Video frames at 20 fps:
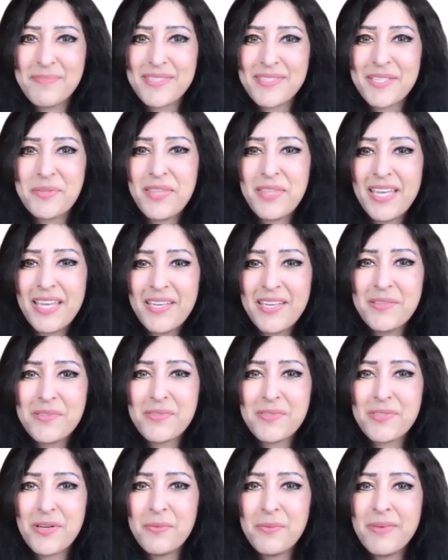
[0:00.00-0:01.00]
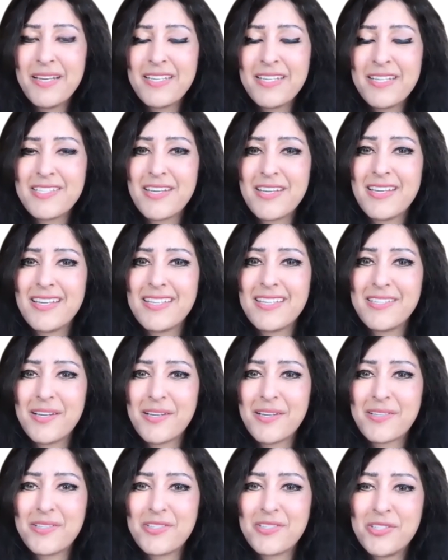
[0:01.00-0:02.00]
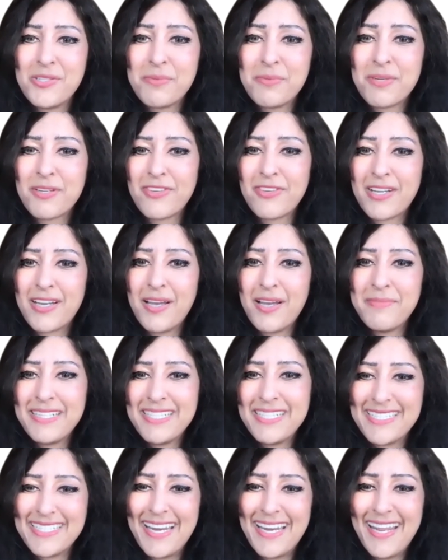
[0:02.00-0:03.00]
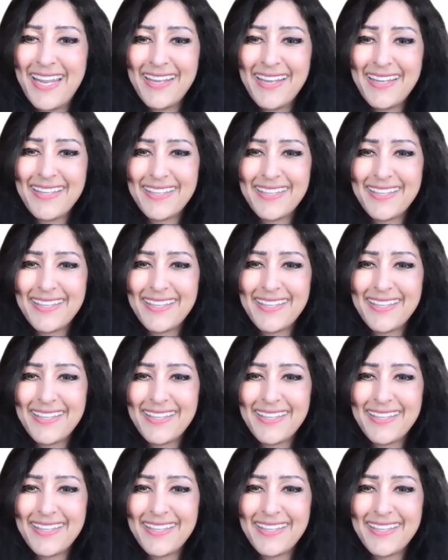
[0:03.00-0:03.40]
So thank you so much, Dr. Shubrook, for coming today.